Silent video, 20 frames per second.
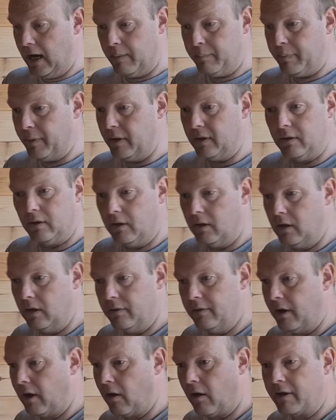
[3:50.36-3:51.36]
but
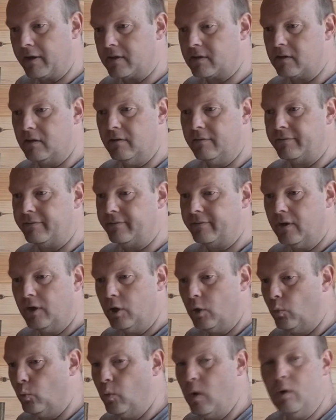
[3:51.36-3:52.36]
the likes of
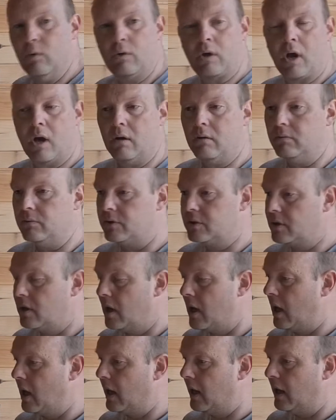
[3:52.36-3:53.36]
Wilco's
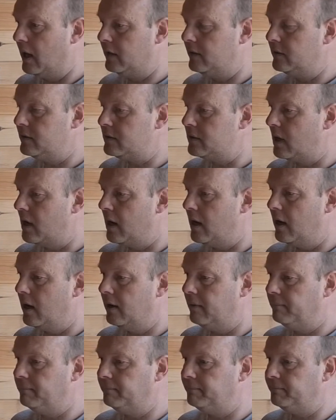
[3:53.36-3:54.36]
and
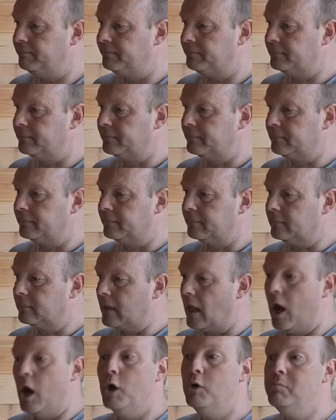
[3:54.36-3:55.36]

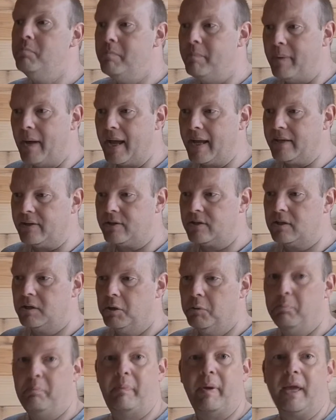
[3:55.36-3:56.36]
Homebase,
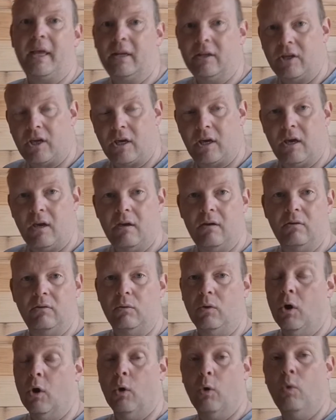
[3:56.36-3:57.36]
B&Q,
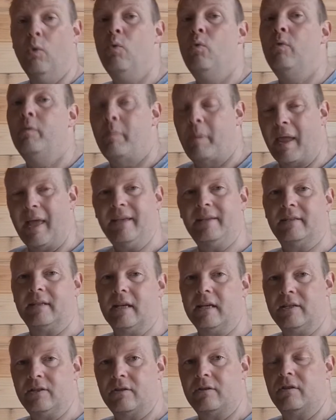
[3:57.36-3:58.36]
all the
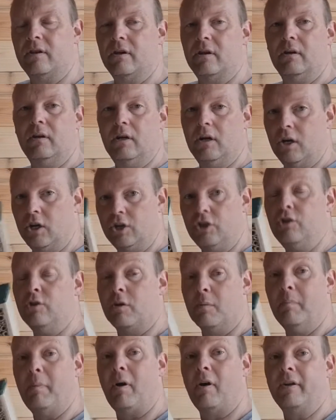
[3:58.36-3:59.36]
places that you
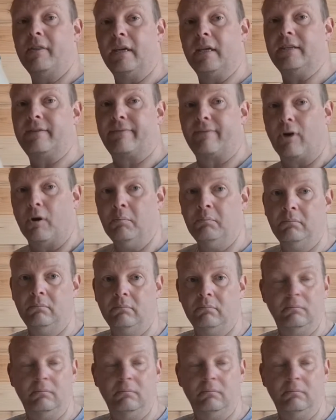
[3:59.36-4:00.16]
can buy these from,